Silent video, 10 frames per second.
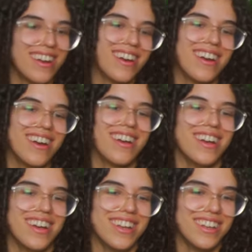
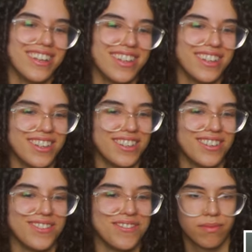
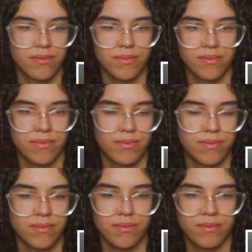
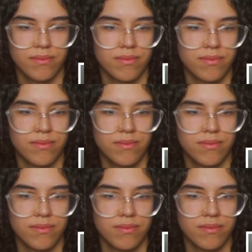This person isn't speaking.